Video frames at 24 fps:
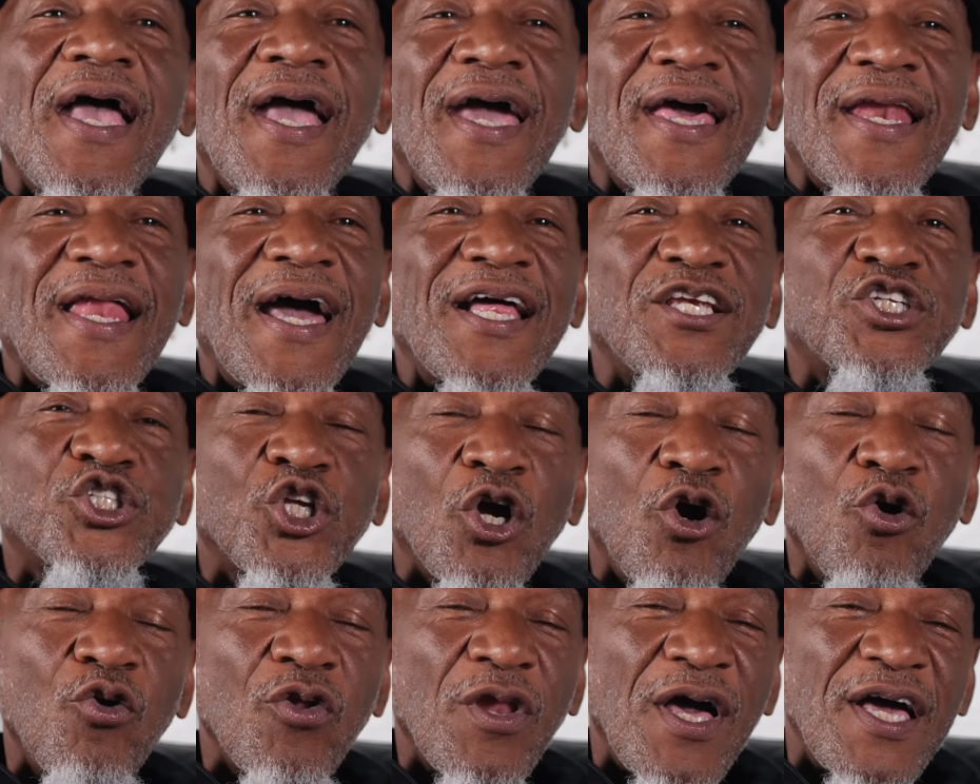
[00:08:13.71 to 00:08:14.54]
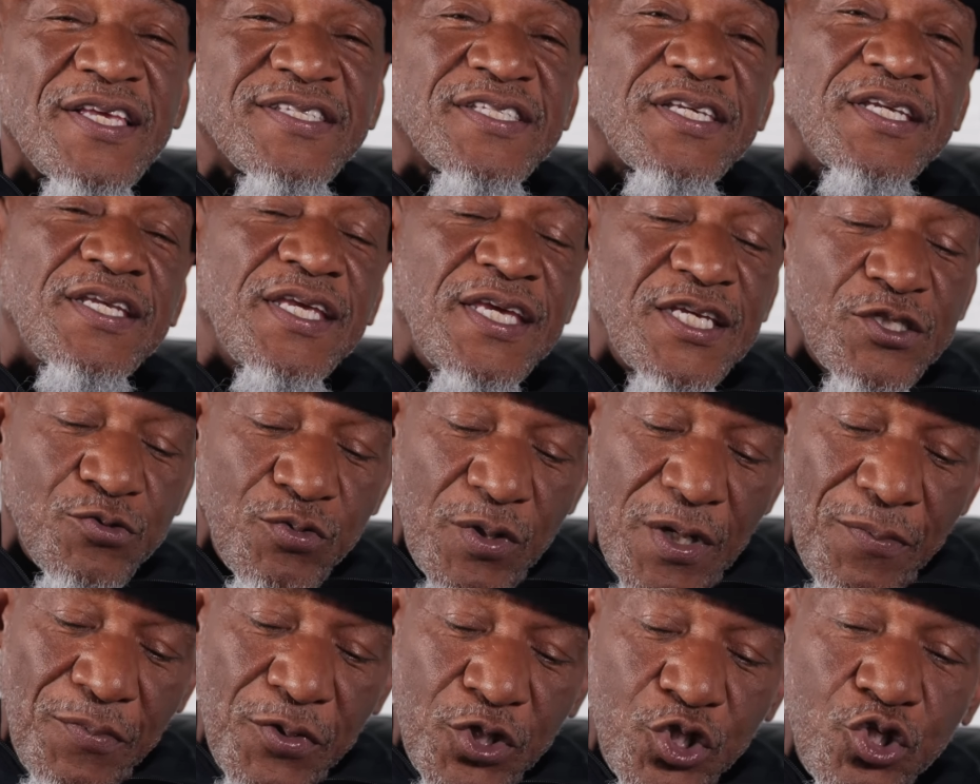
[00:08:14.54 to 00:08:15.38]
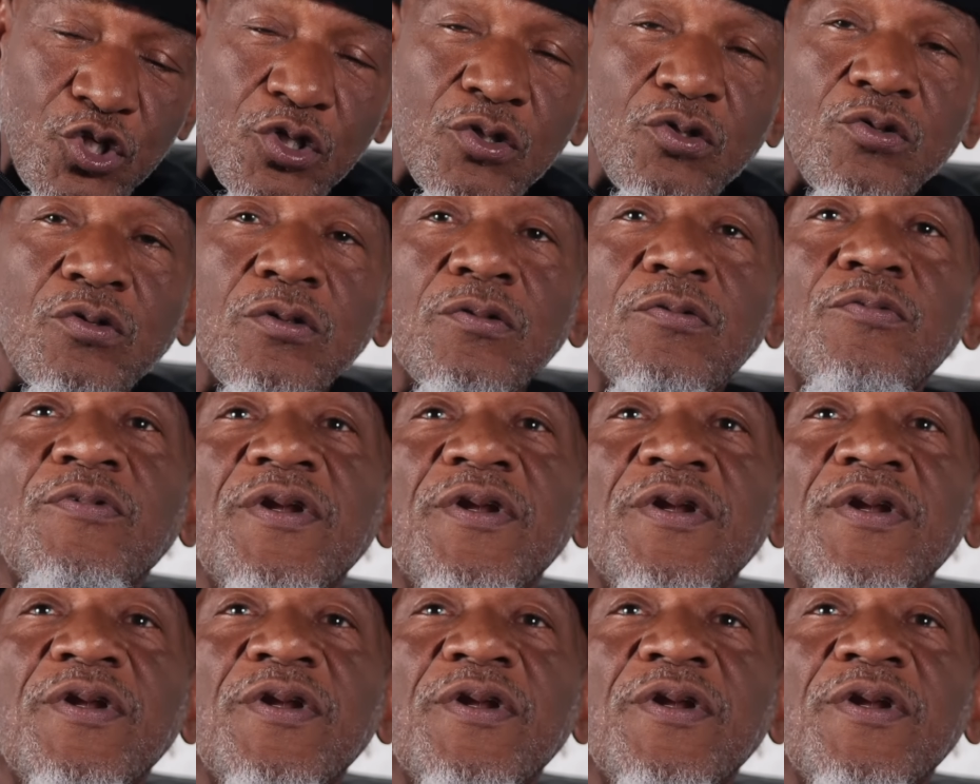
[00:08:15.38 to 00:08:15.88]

And I told her, I said, here's what I'm going to do.